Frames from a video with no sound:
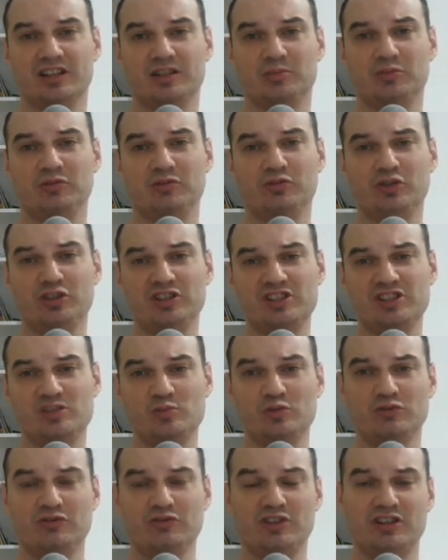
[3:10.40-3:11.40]
Before this
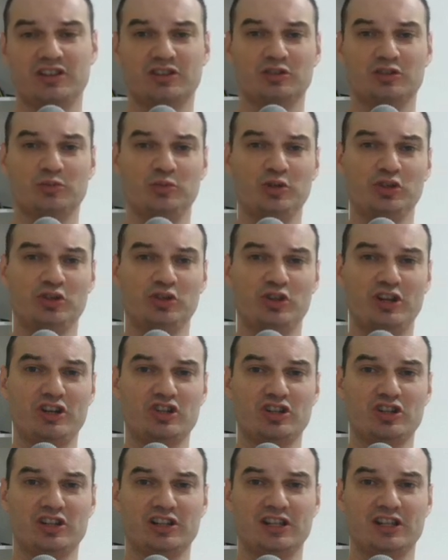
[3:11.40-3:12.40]
move, a computer
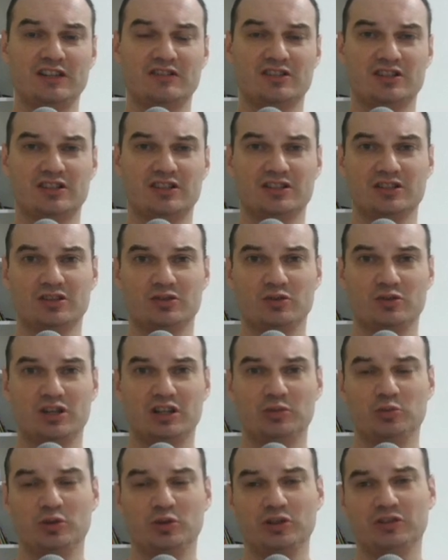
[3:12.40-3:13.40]
actually gives
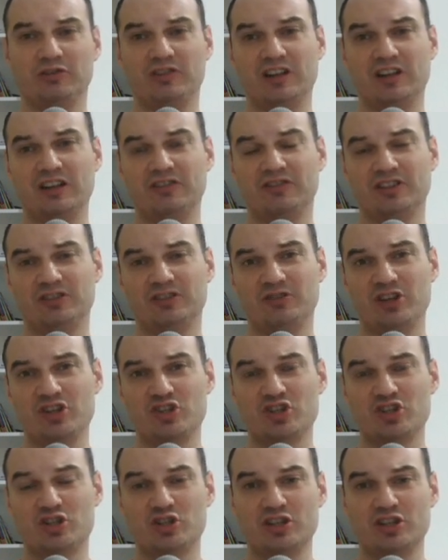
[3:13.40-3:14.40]
1.5
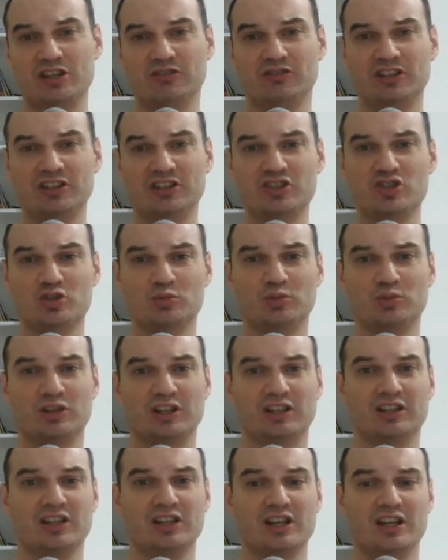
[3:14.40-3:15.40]
advantage to
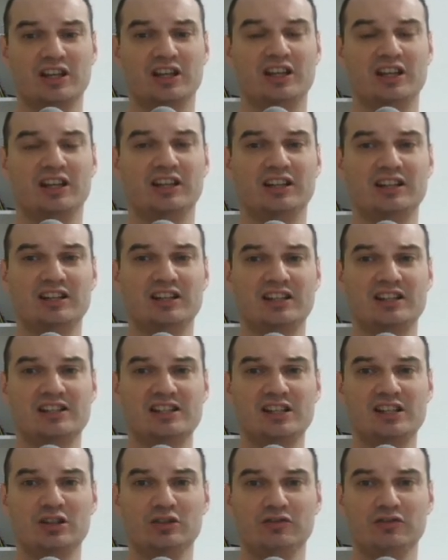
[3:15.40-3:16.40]
black, and
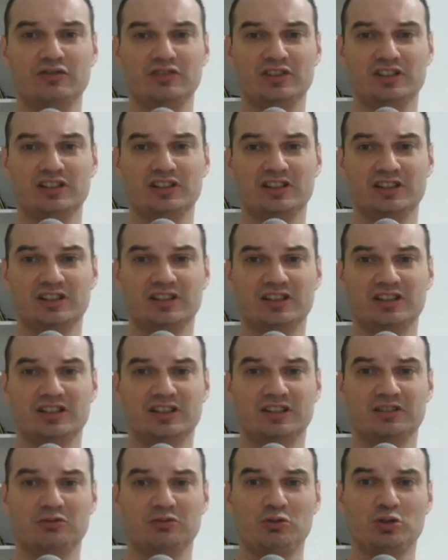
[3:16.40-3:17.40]
instead of
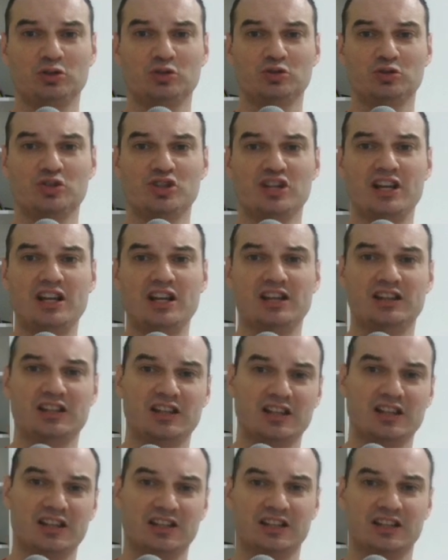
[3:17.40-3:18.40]
rook to
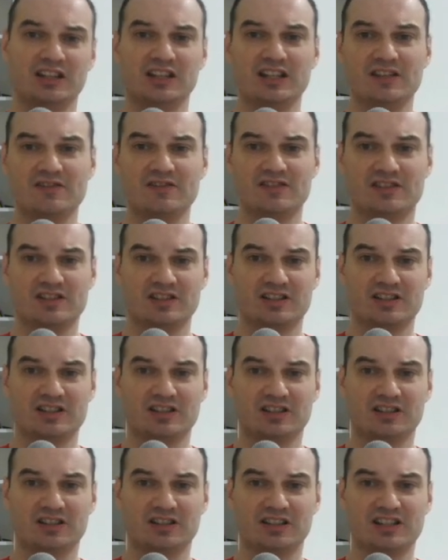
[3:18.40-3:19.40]
g8, he gives
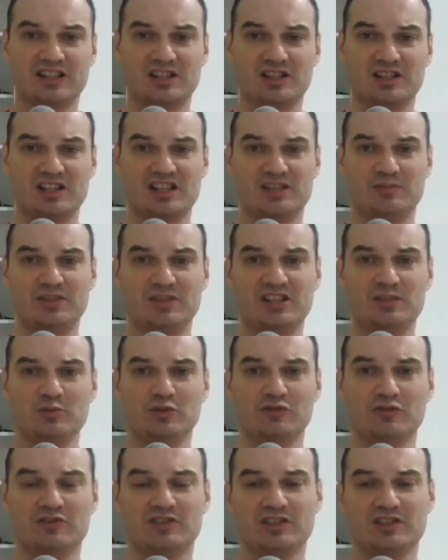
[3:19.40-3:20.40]
as best
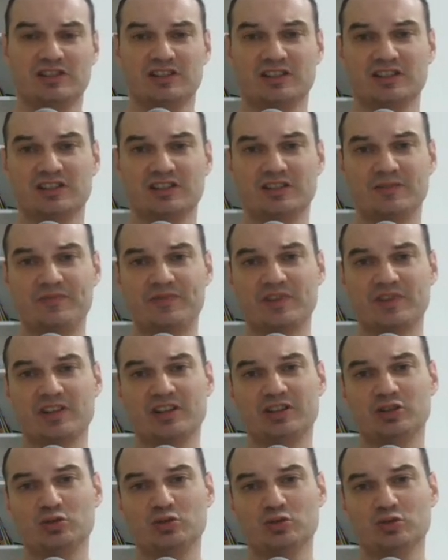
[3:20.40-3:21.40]
moves
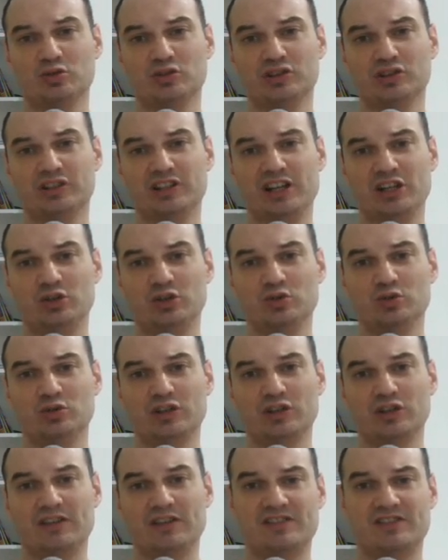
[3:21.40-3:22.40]
to knight
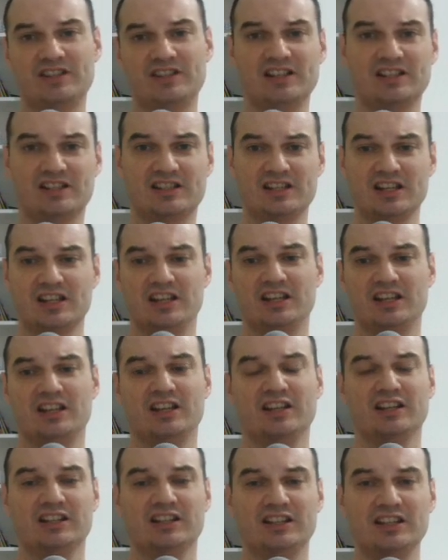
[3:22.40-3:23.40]
to f6,
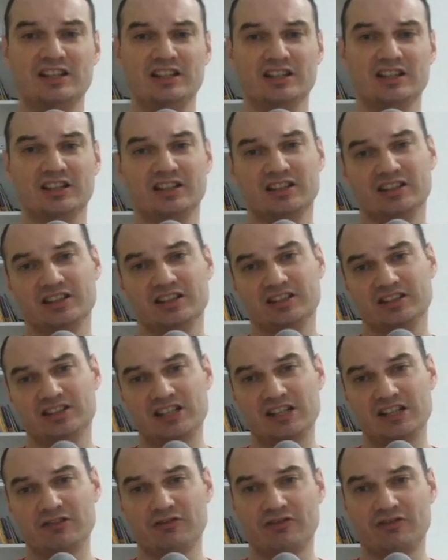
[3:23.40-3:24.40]
and he
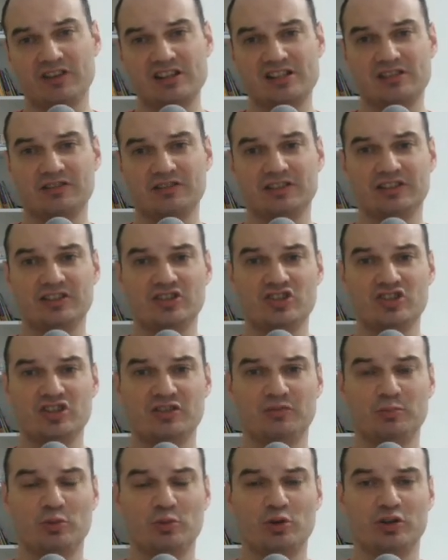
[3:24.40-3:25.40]
sacrificed the
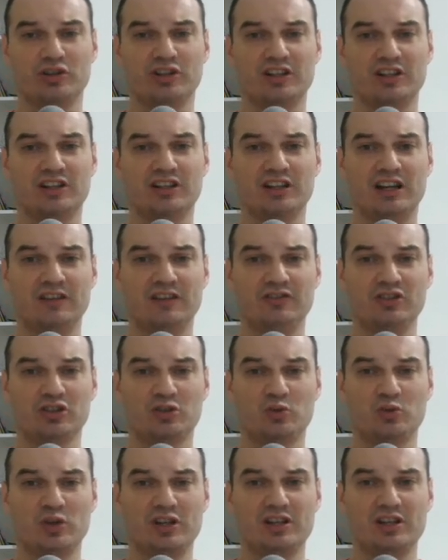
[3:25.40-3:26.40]
g pawn. And
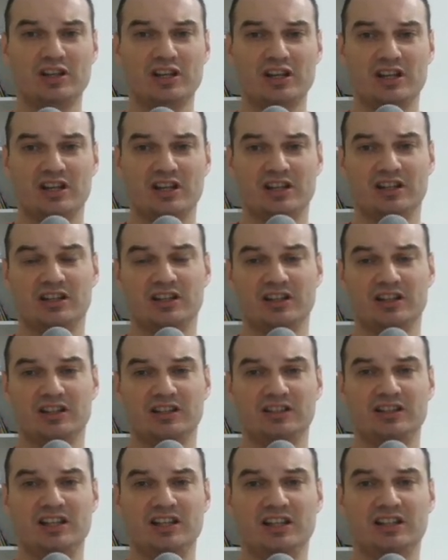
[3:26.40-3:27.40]
after queen
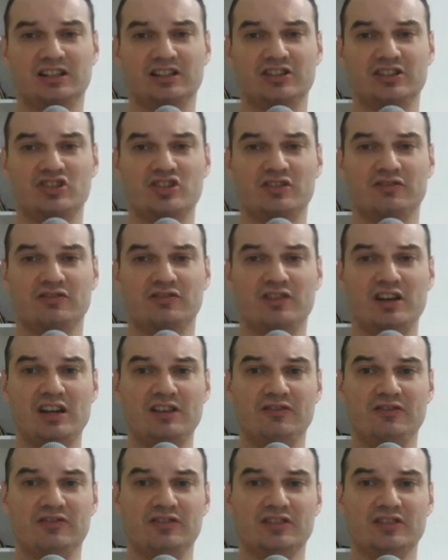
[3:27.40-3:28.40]
take the
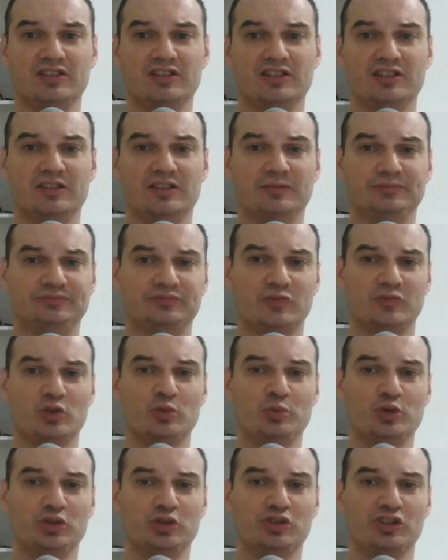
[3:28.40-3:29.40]
g5,
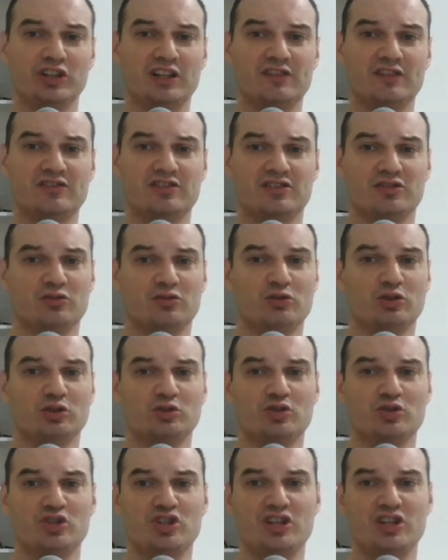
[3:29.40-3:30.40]
computer gives
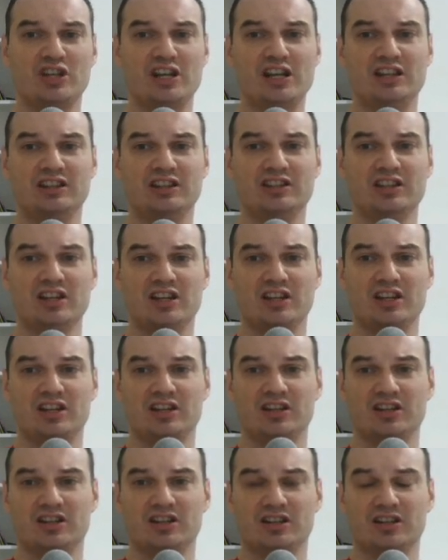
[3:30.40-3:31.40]
rook to g8,
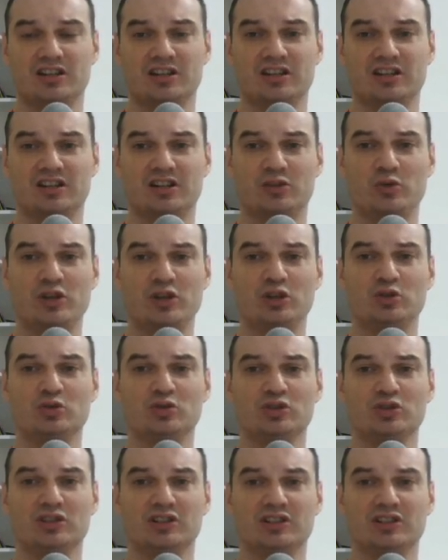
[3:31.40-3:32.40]
queen
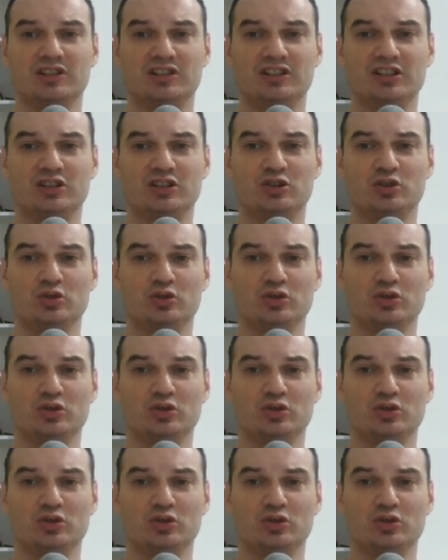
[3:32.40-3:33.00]
to d2,